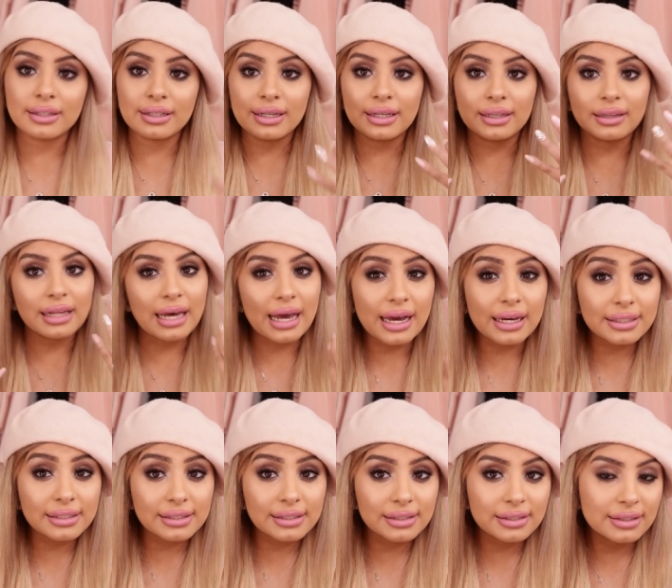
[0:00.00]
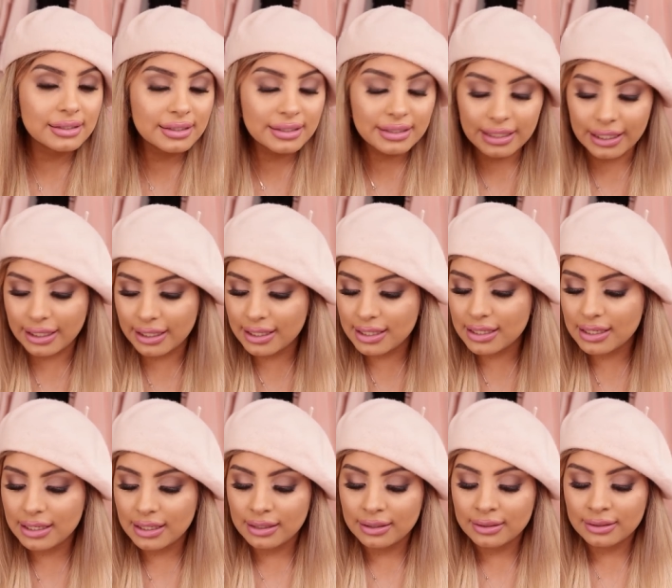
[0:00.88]
the glass skin,
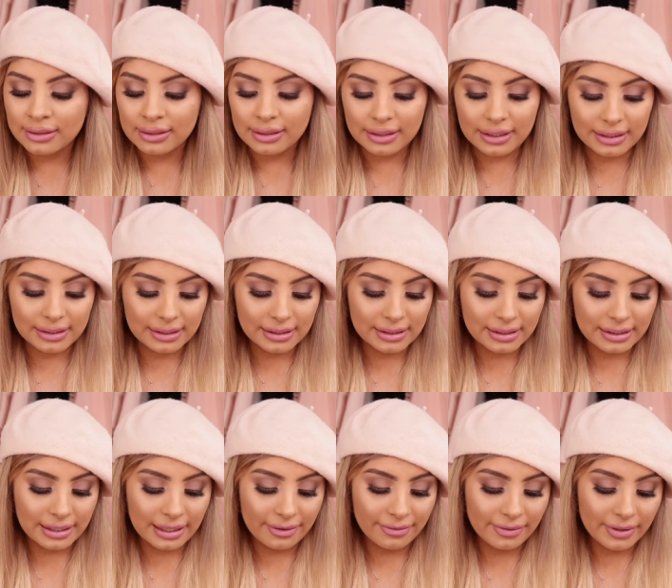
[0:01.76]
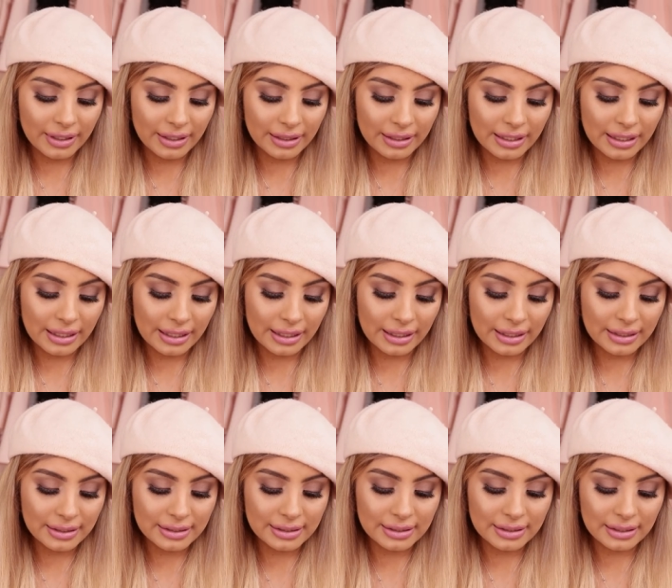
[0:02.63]
this is definitely
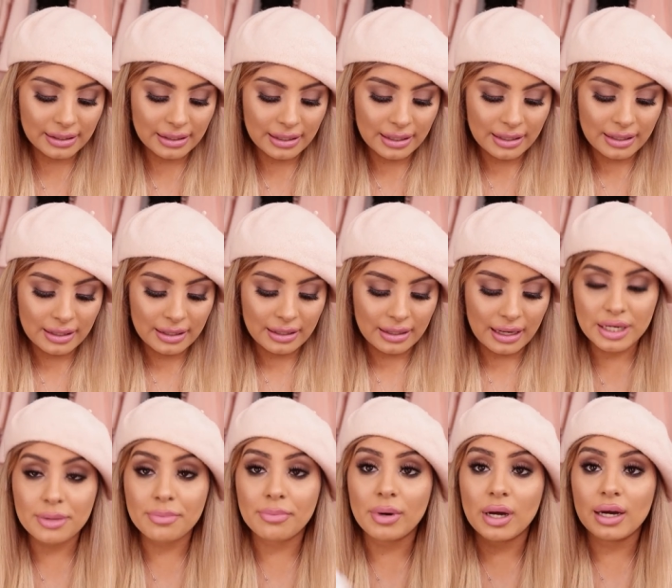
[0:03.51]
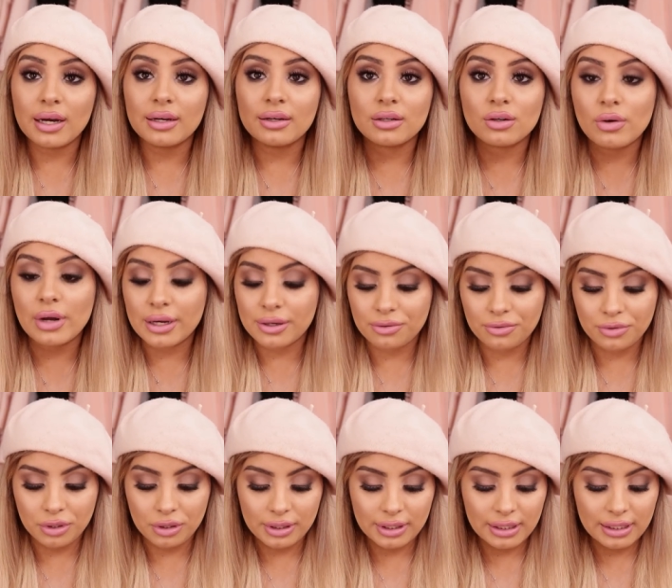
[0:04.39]
it already bought quite a
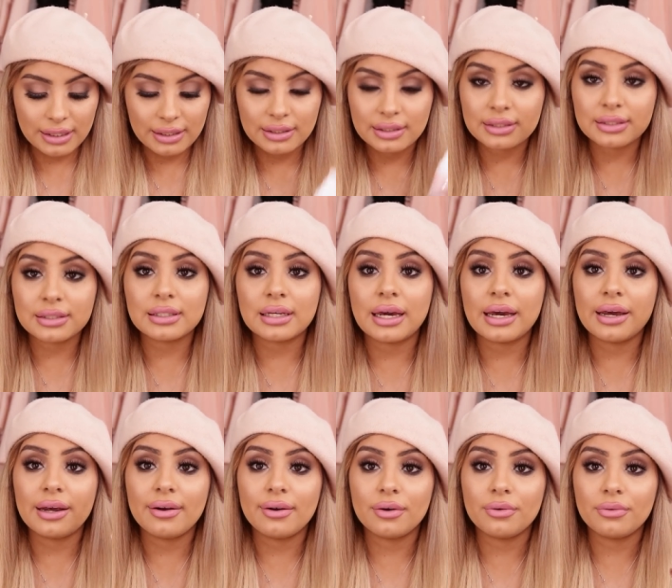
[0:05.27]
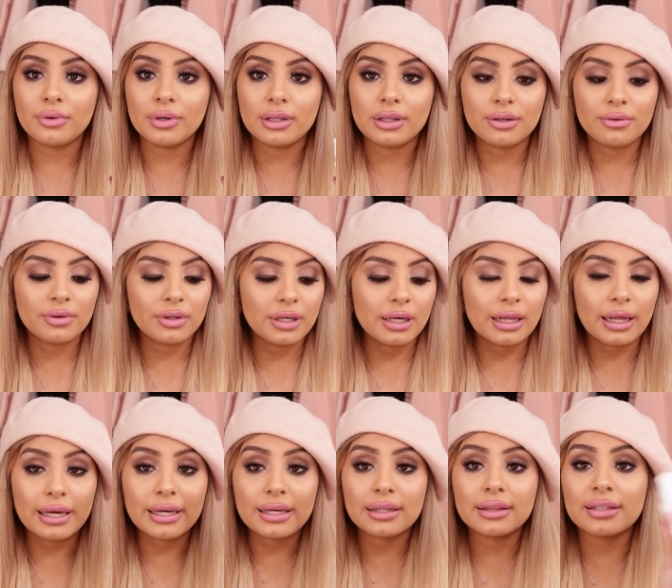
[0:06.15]
few of these i really really
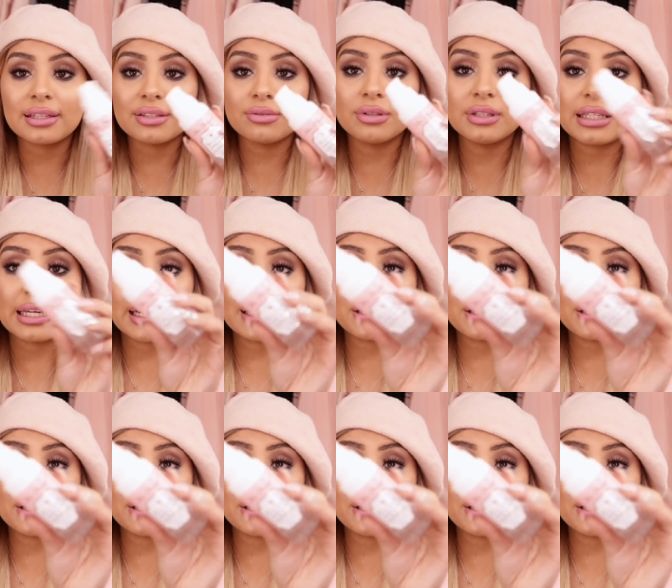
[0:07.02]
like it this one's